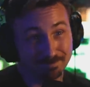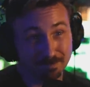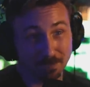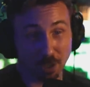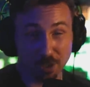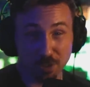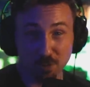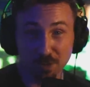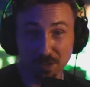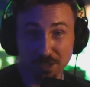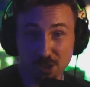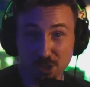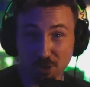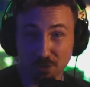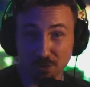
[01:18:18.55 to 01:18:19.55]
are you really
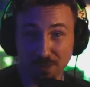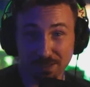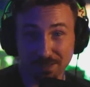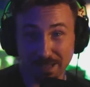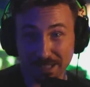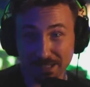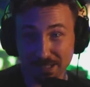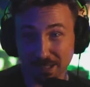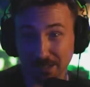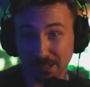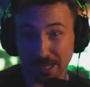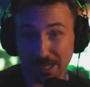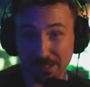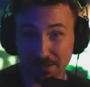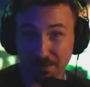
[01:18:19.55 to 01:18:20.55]
sure that that's going to
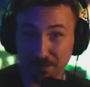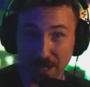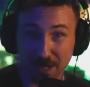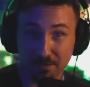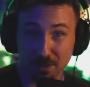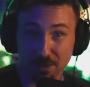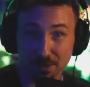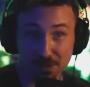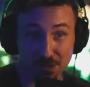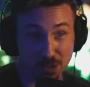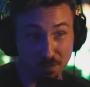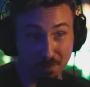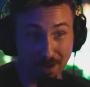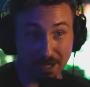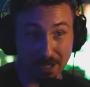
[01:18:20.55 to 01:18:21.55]
last five years and
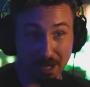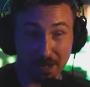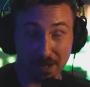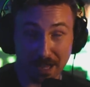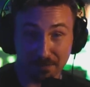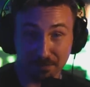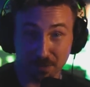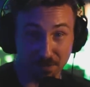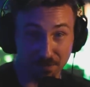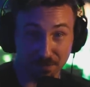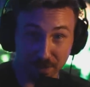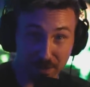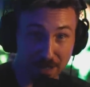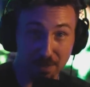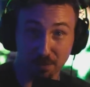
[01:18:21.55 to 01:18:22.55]
you might not have to
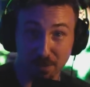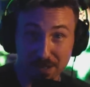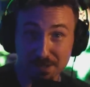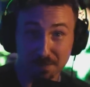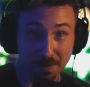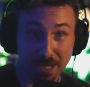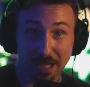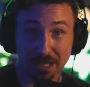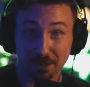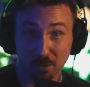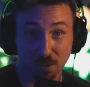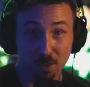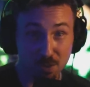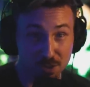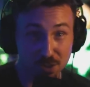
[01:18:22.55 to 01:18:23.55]
fill out a resume at a
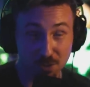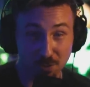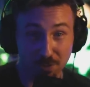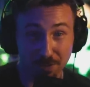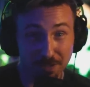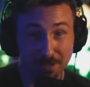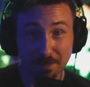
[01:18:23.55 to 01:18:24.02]
grocery store?